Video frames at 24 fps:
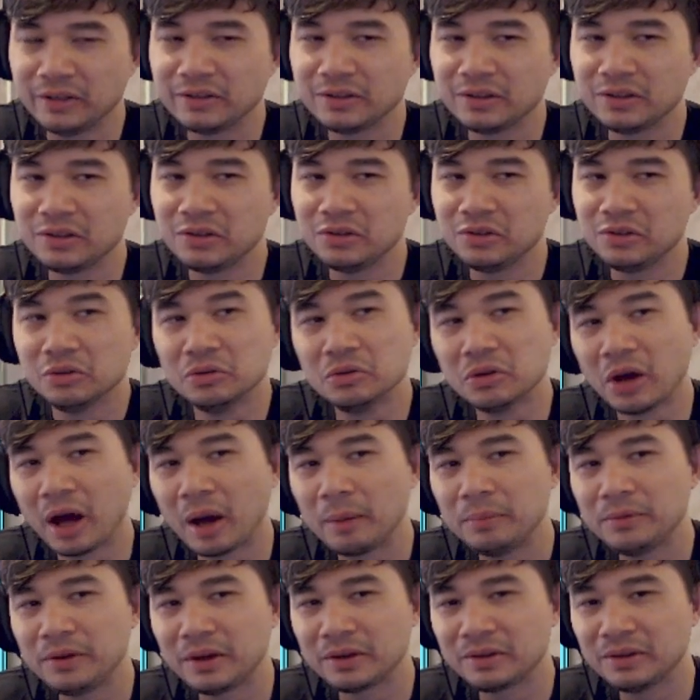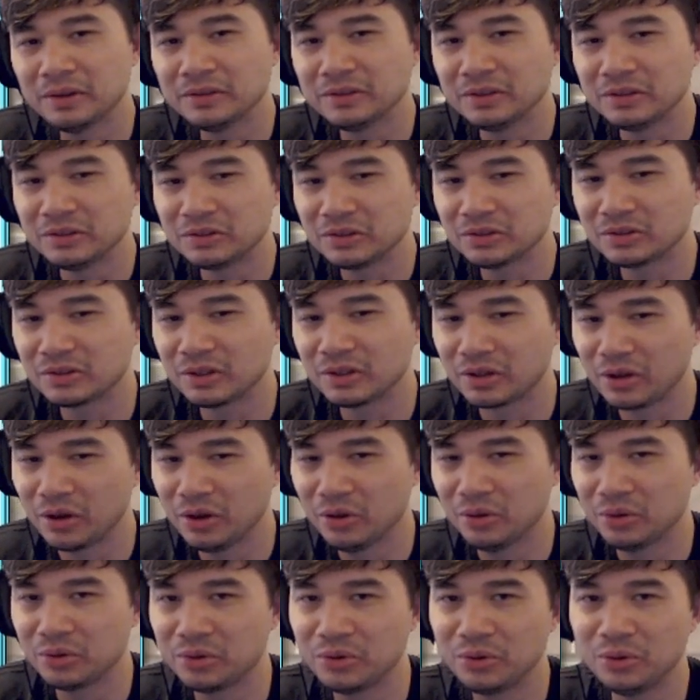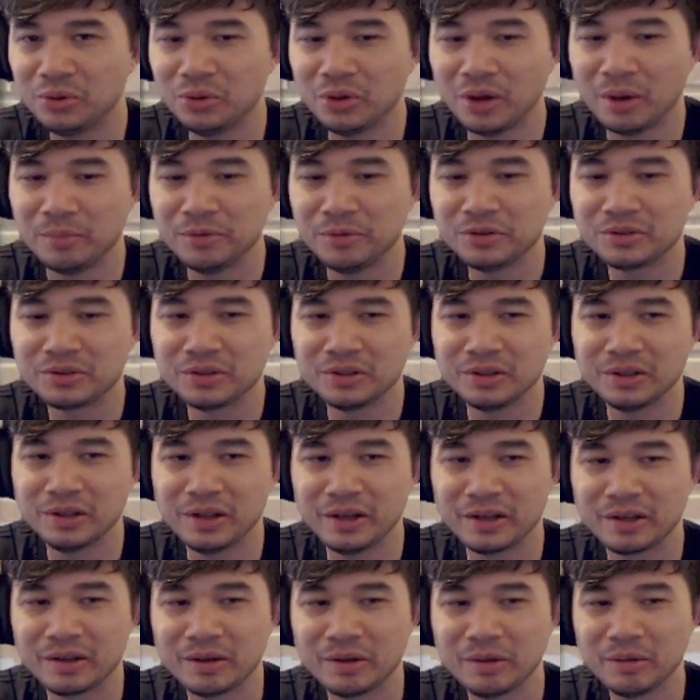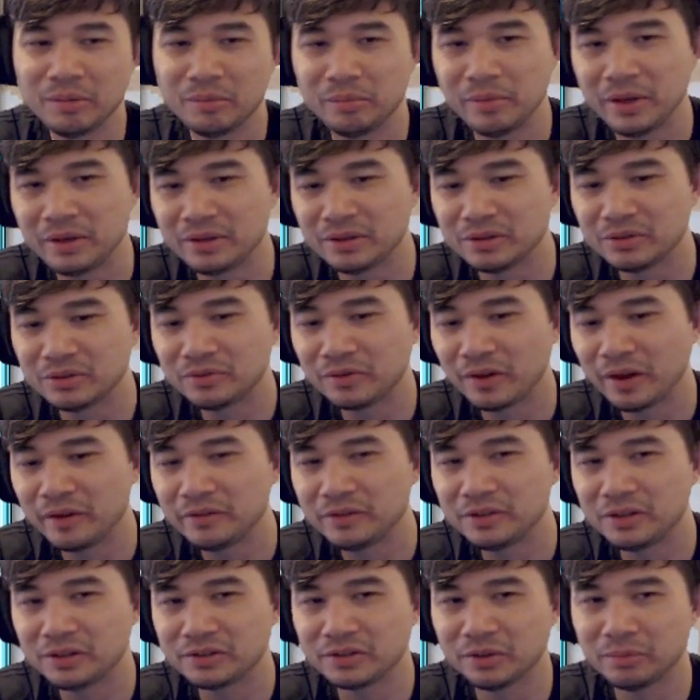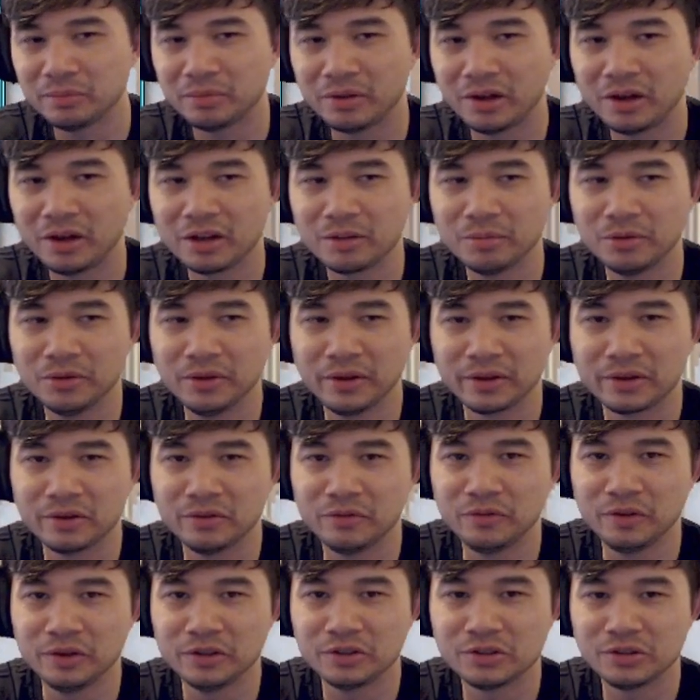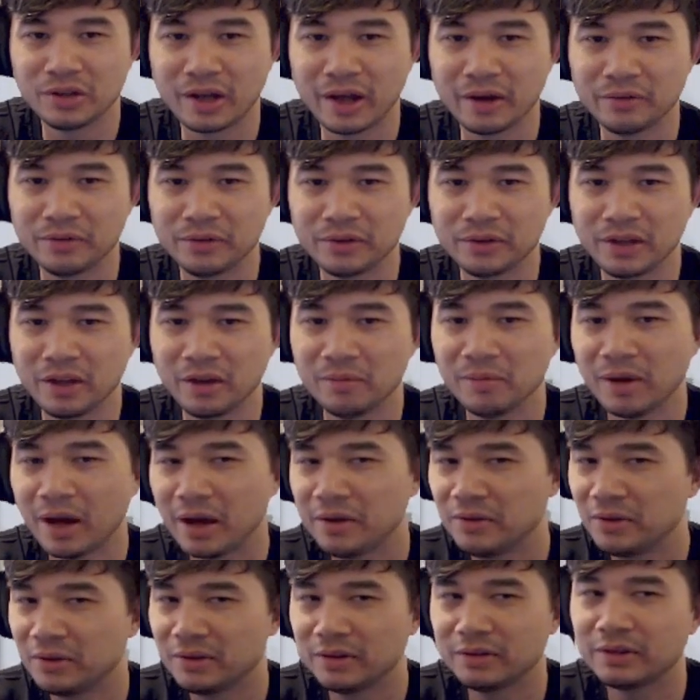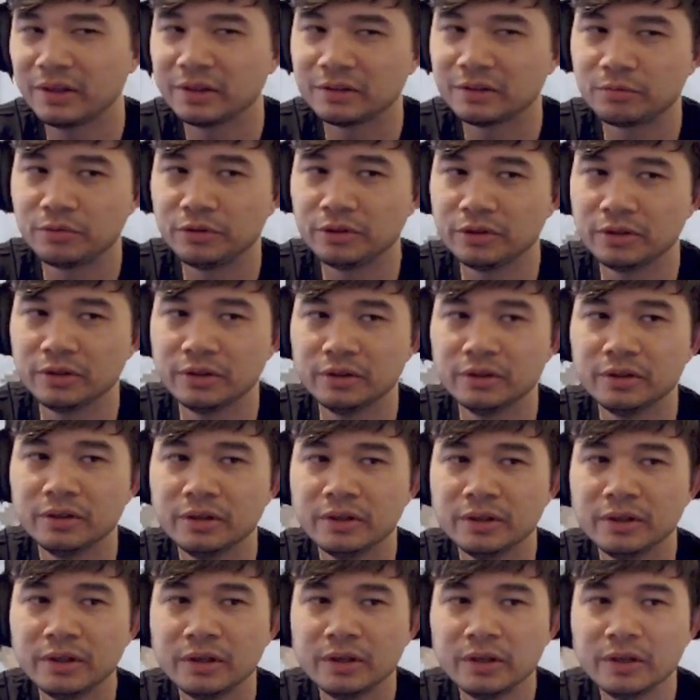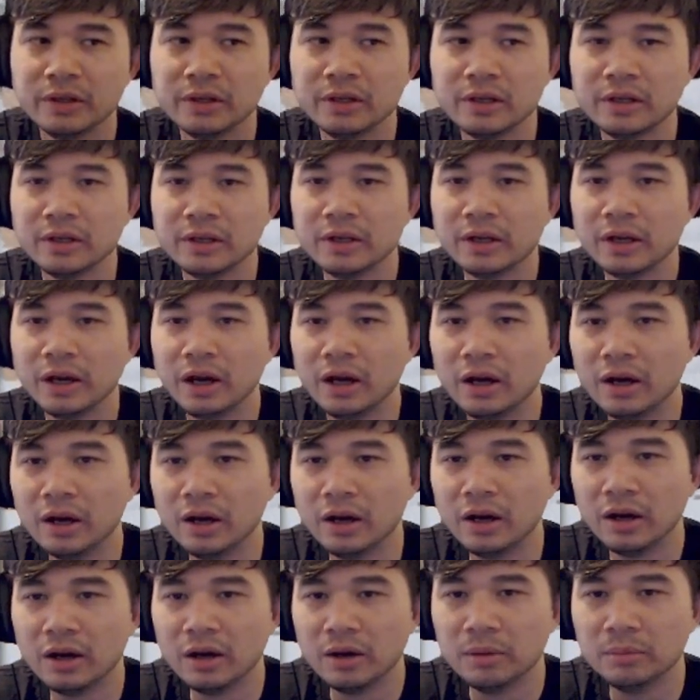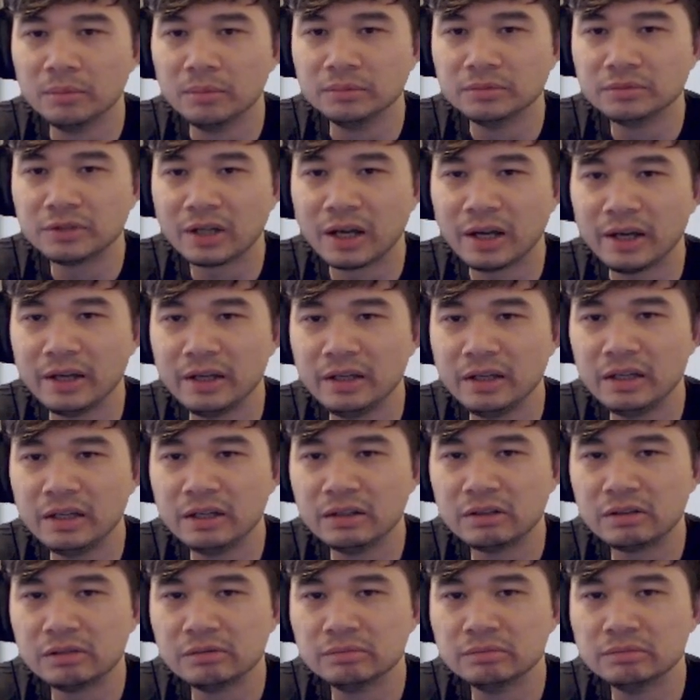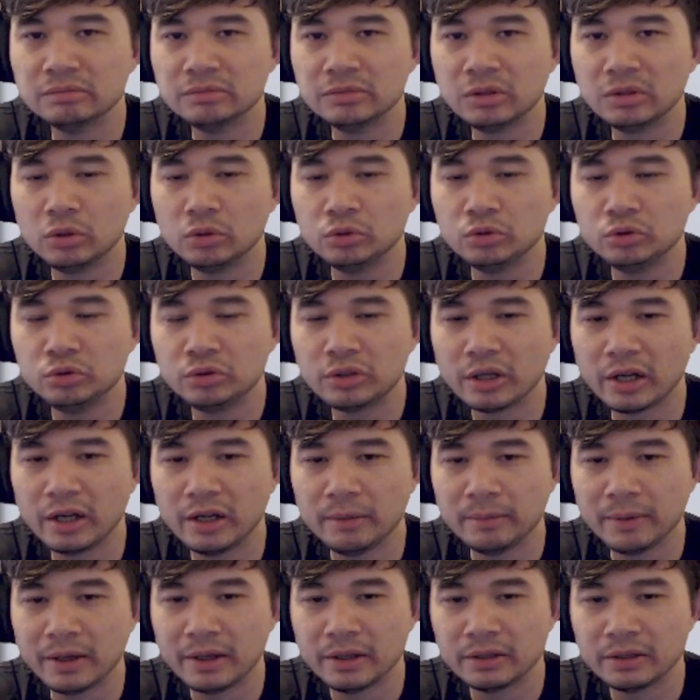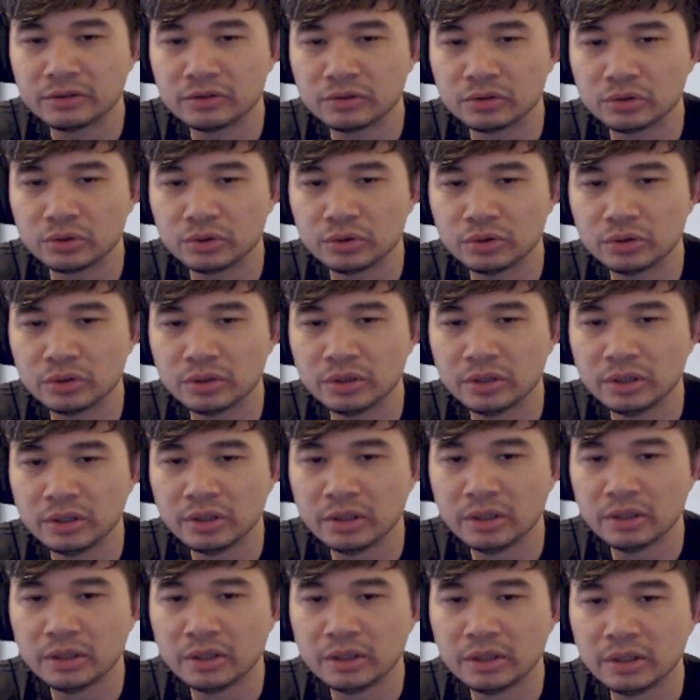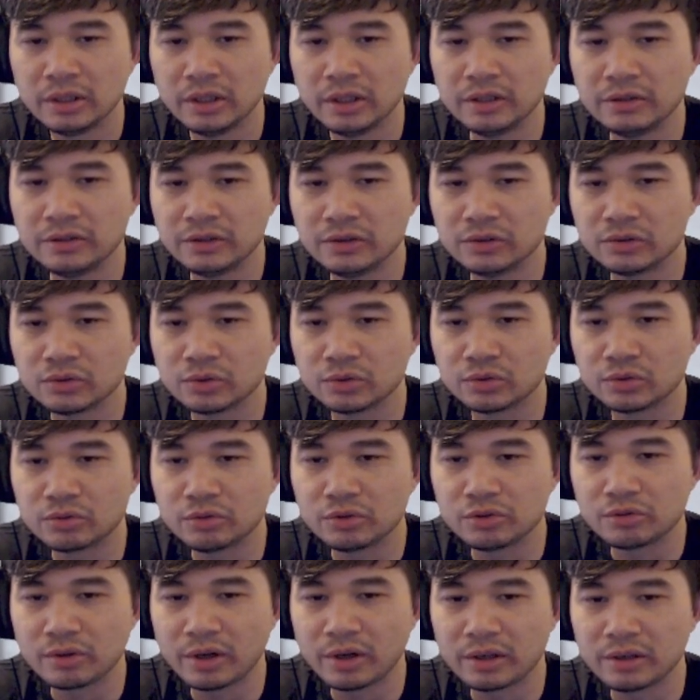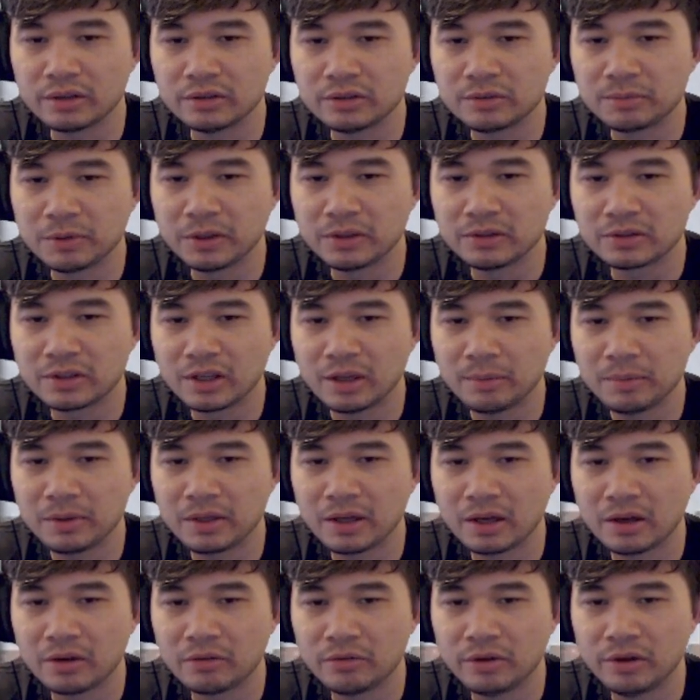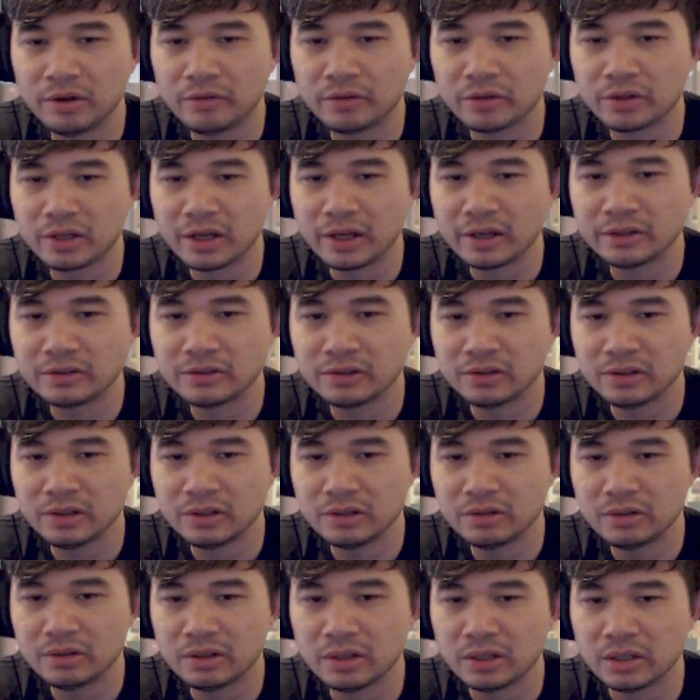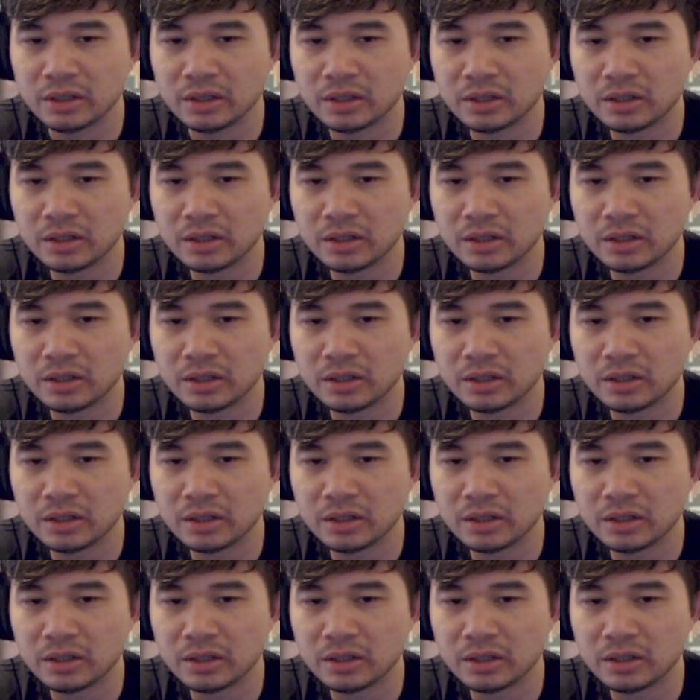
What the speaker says: and then you top deck this and it's just like, oh, cool, I'm just gonna, like, make this 5/6 unblockable that could finish out the game. I think that that's pretty good. Taigum, Ojutai Master, instant sorcery dragon spells can't be countered whenever casted into the